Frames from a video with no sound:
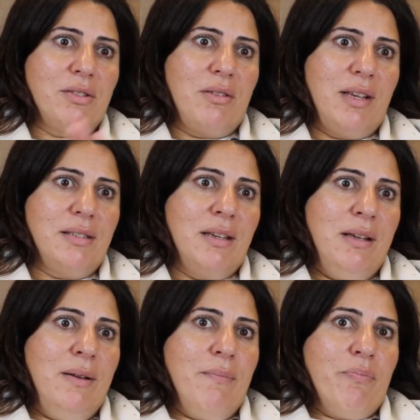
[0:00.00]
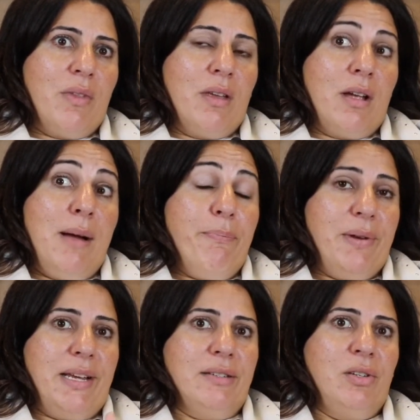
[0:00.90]
So these
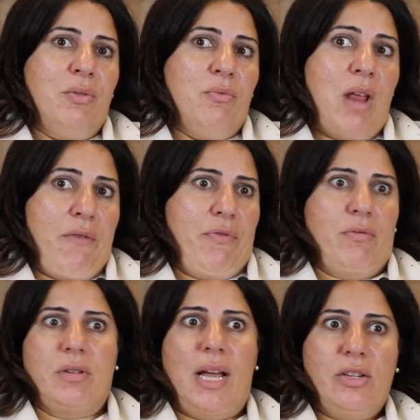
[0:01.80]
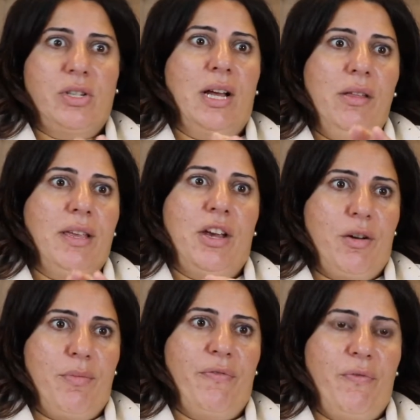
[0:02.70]
companies who never touched
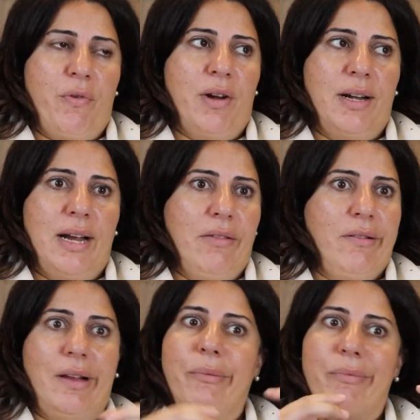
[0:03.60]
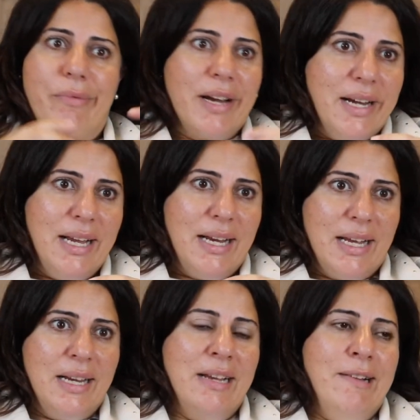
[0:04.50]
healthcare before, and now they're like right in
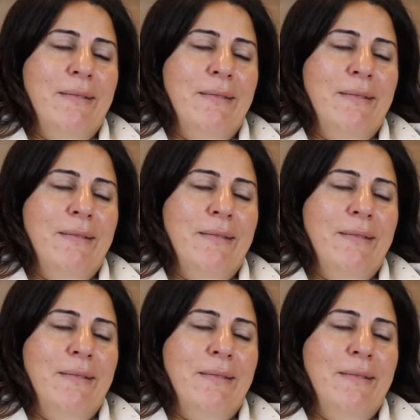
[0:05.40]
it.